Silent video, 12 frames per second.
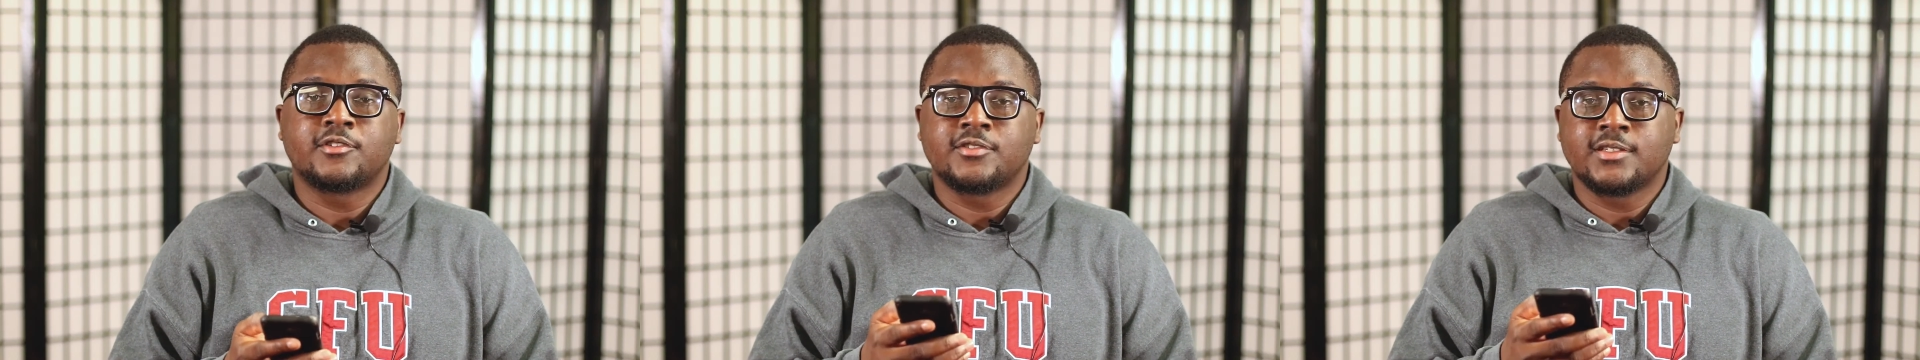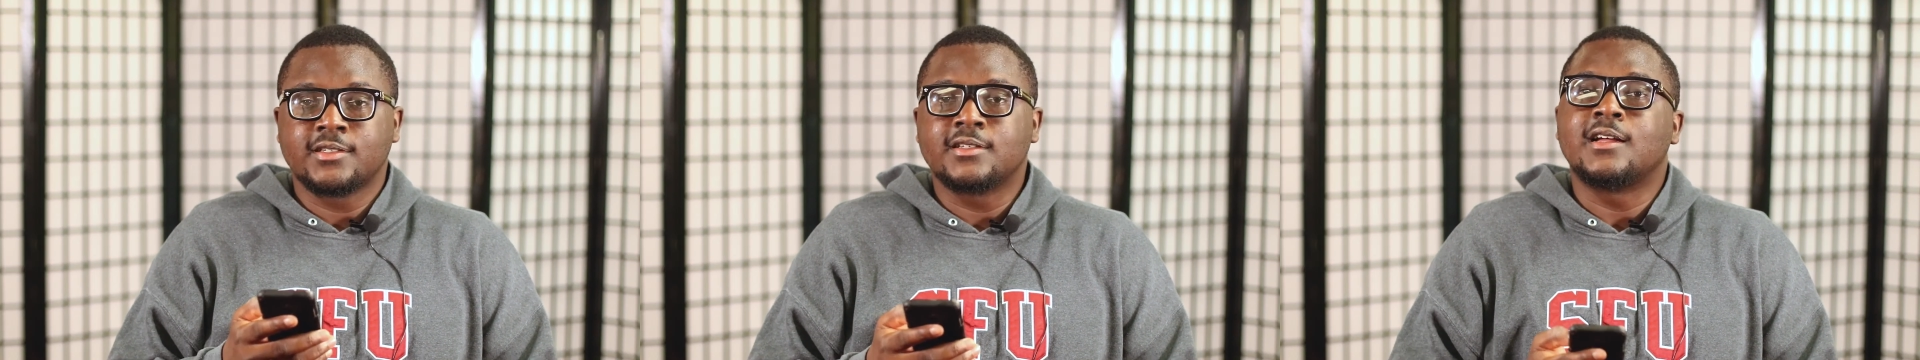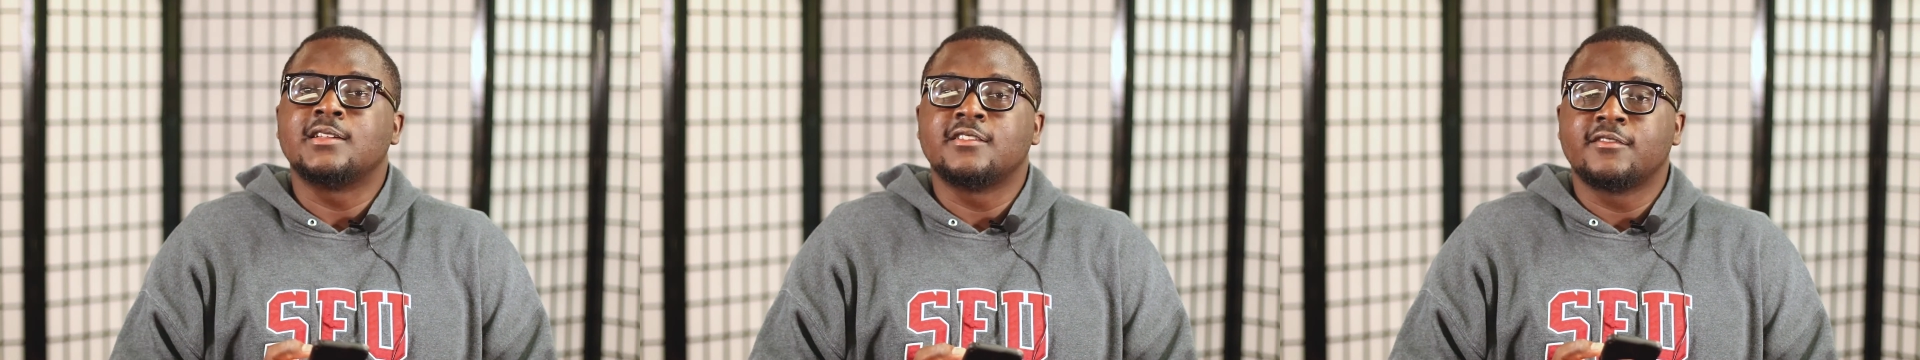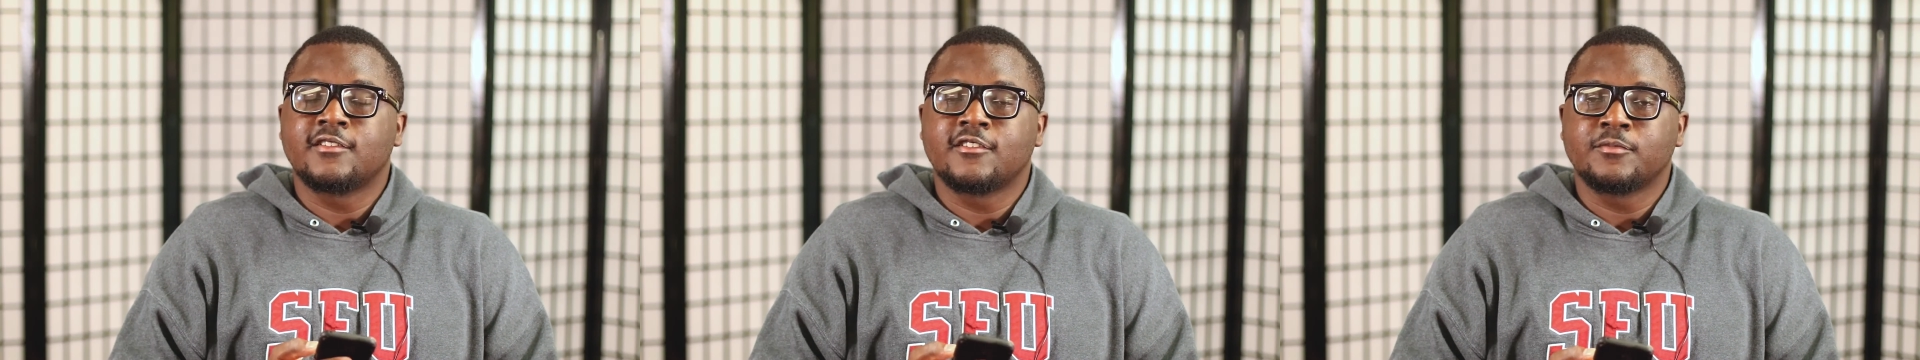training and
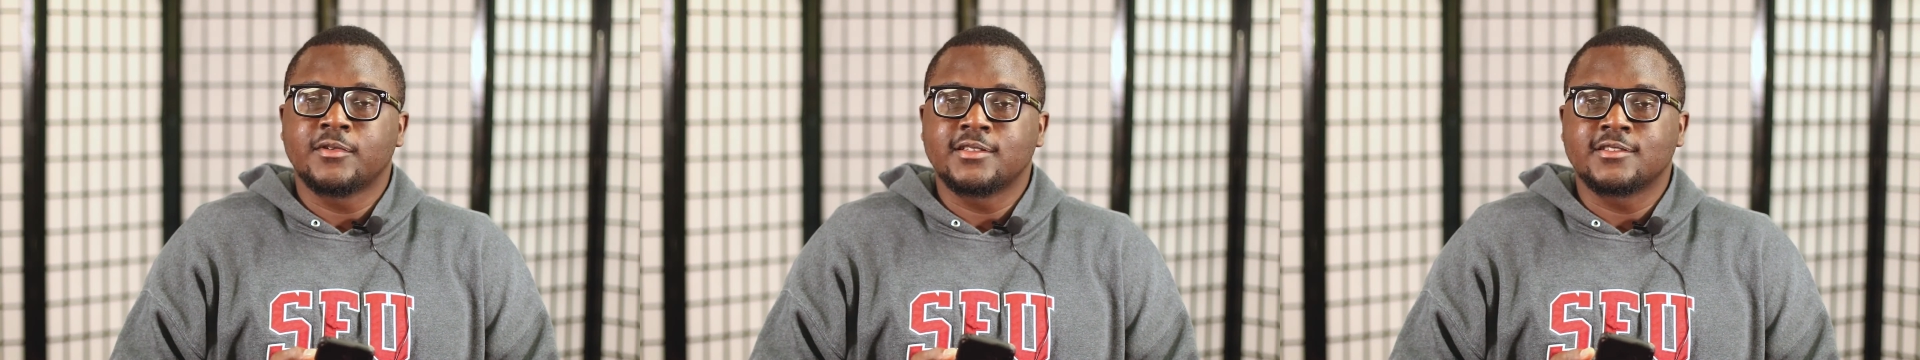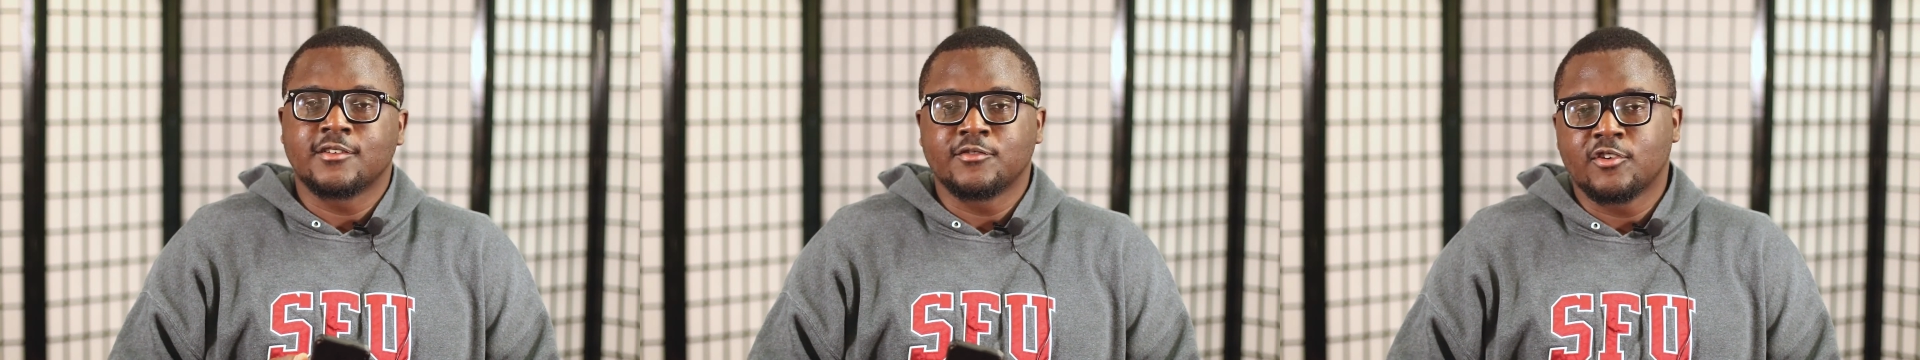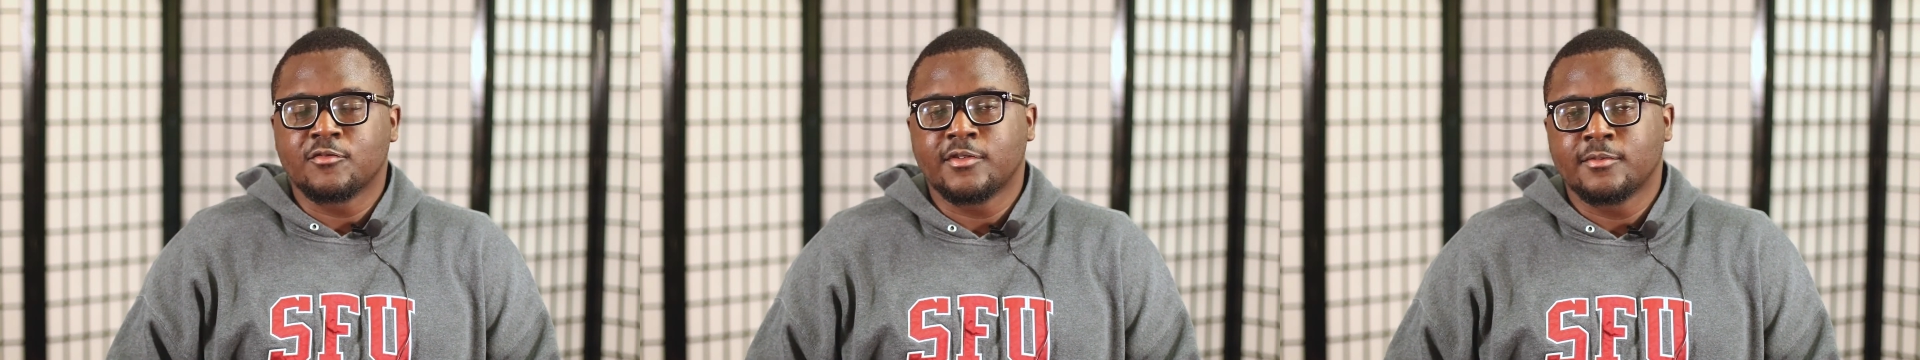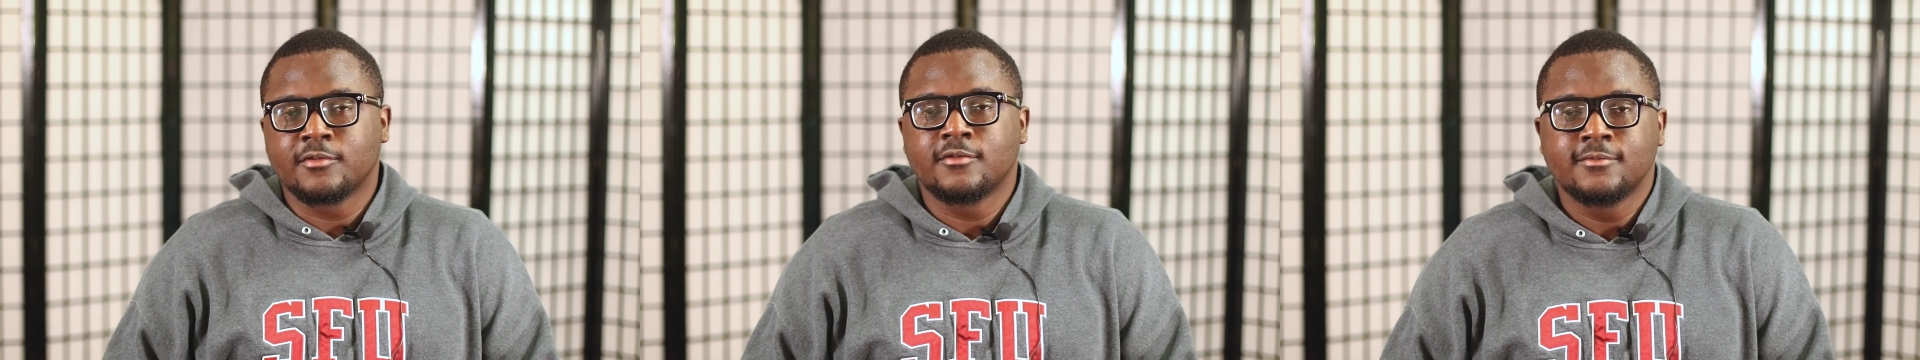development of young
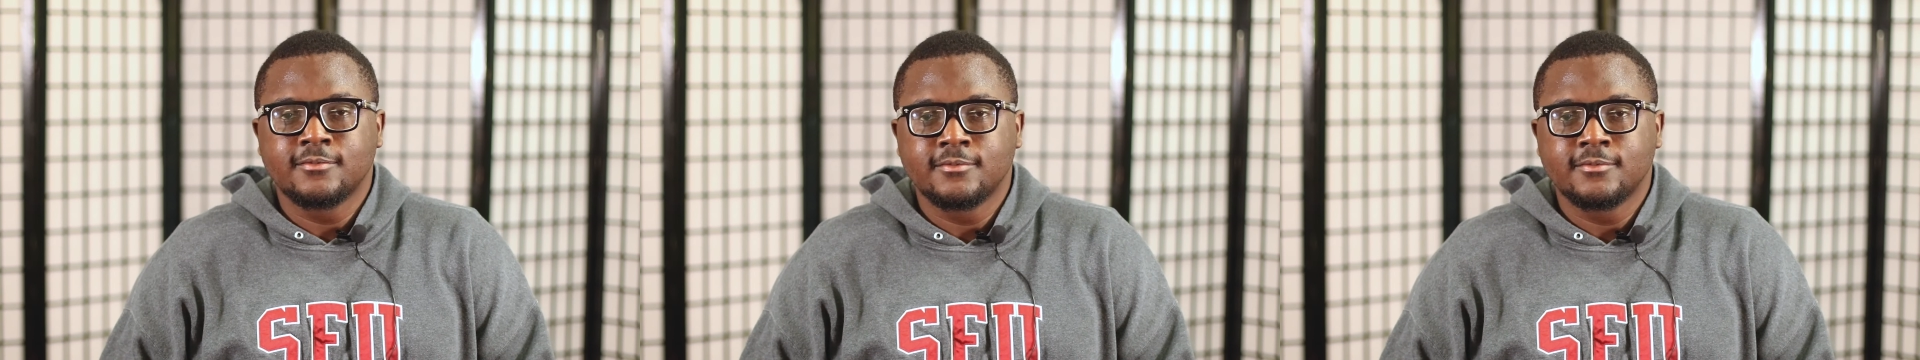people?